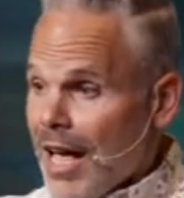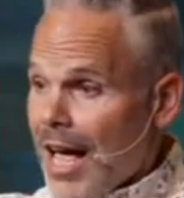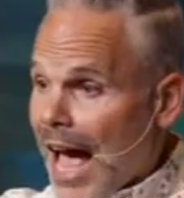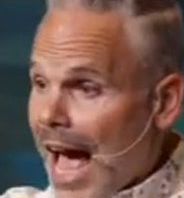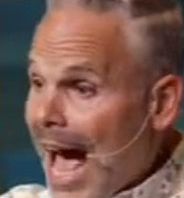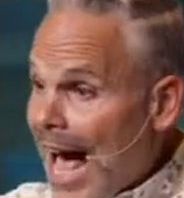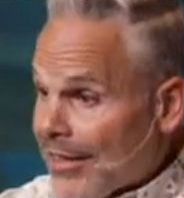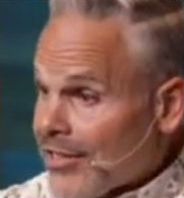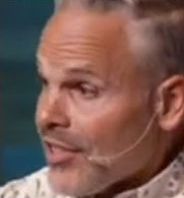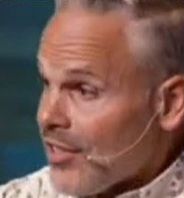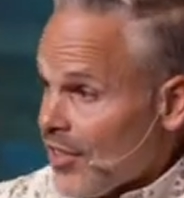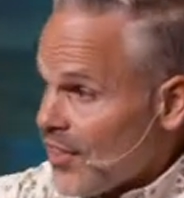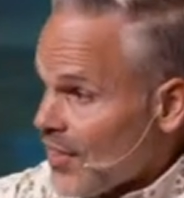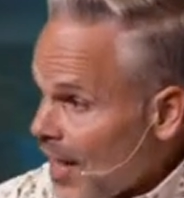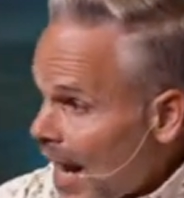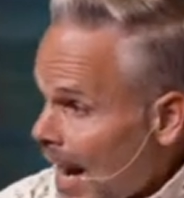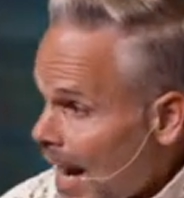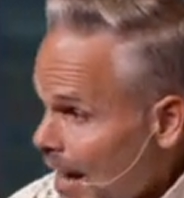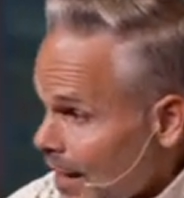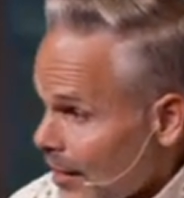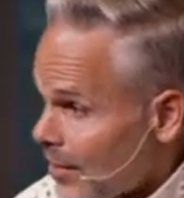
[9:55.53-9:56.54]
as a
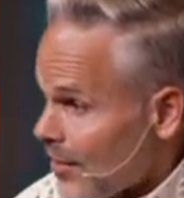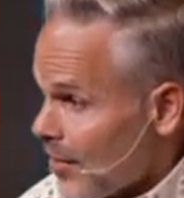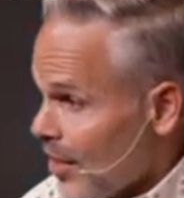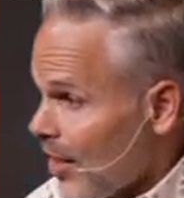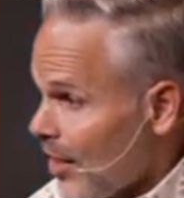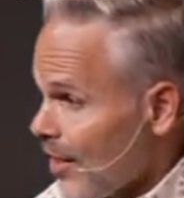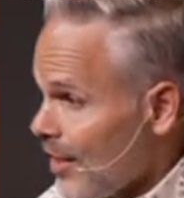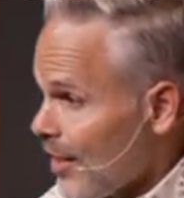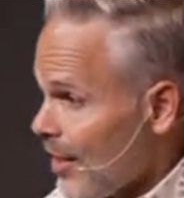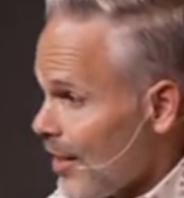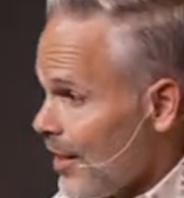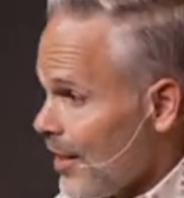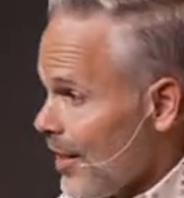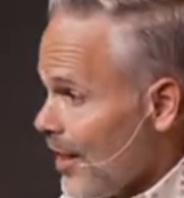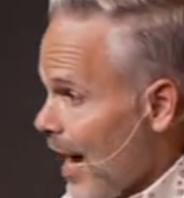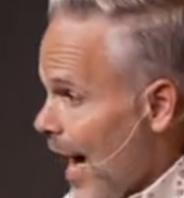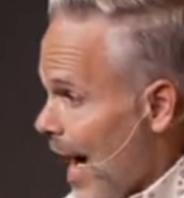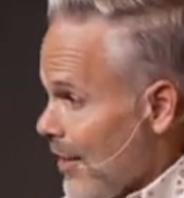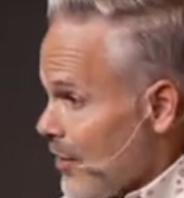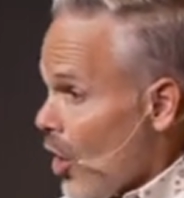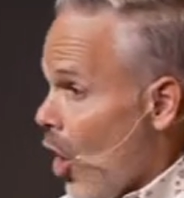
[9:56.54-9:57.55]
saint,
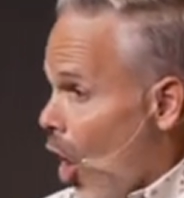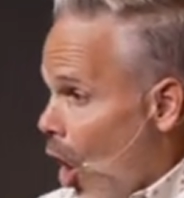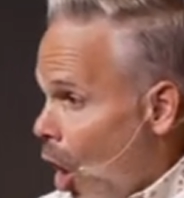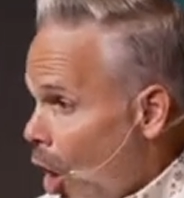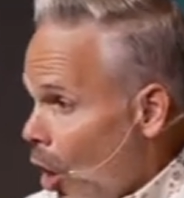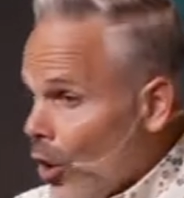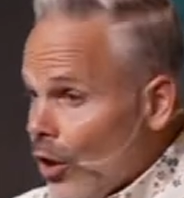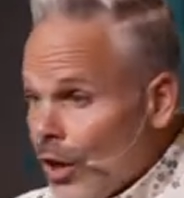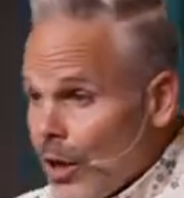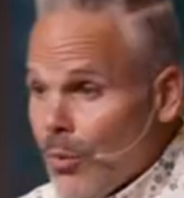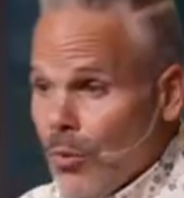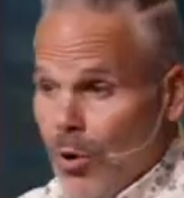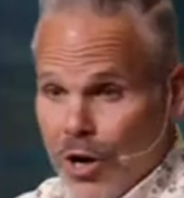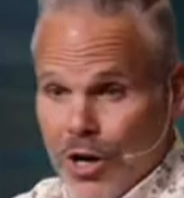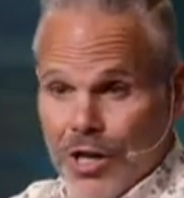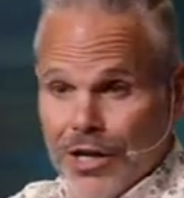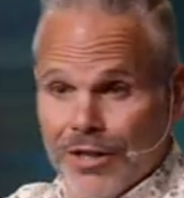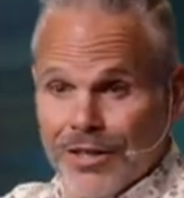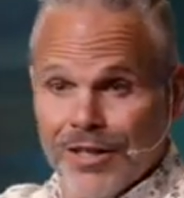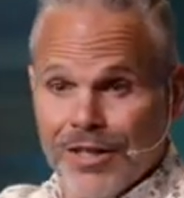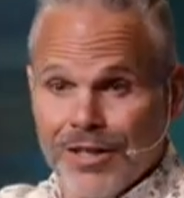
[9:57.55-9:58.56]
as a holy
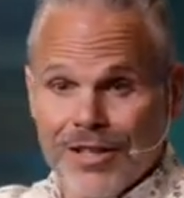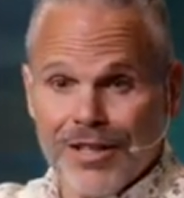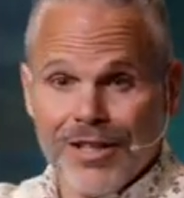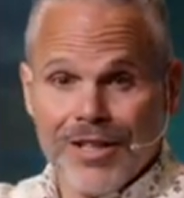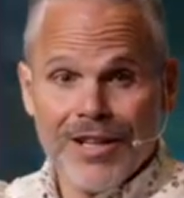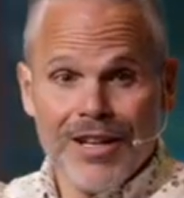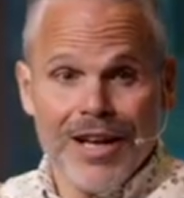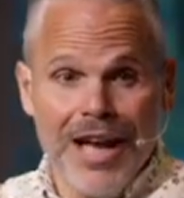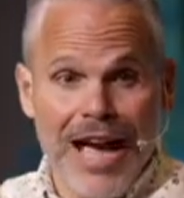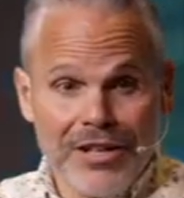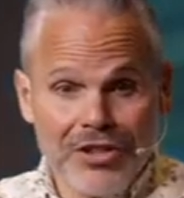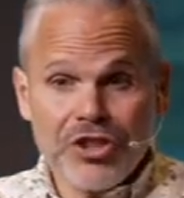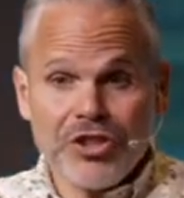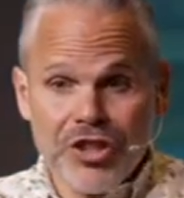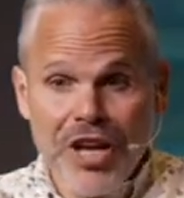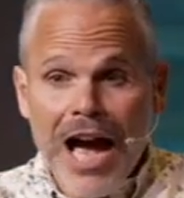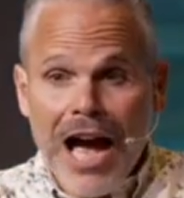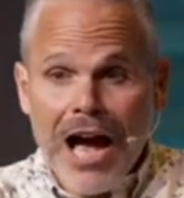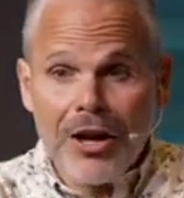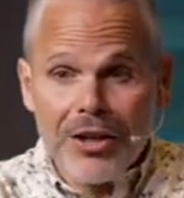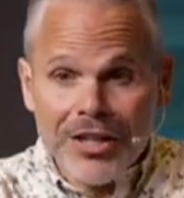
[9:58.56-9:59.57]
one. as a
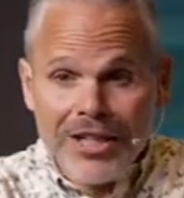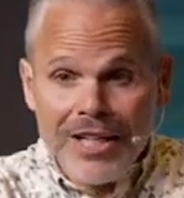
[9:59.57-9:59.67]
child of